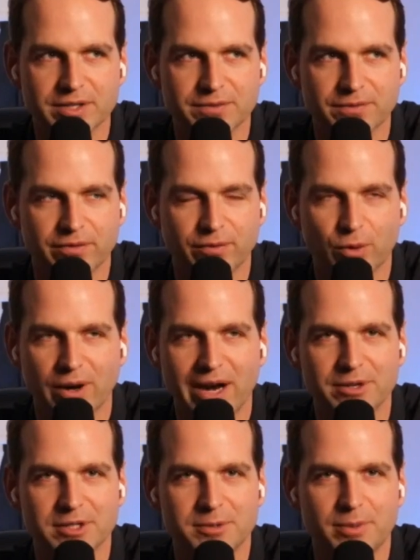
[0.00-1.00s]
for 4
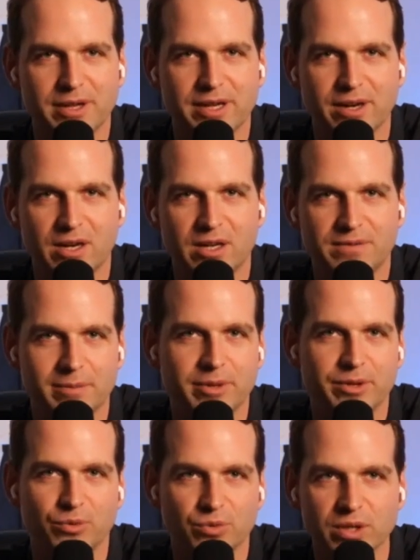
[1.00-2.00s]
hours playing golf, I'd be
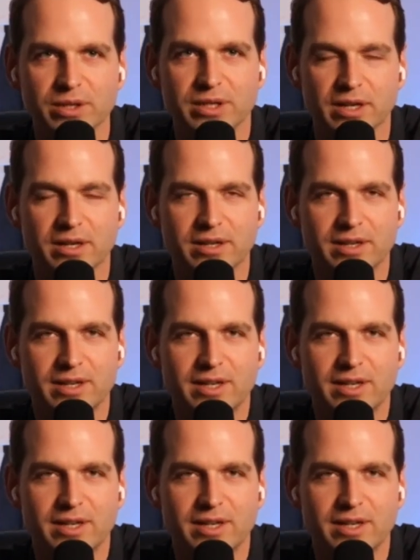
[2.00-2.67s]
really good.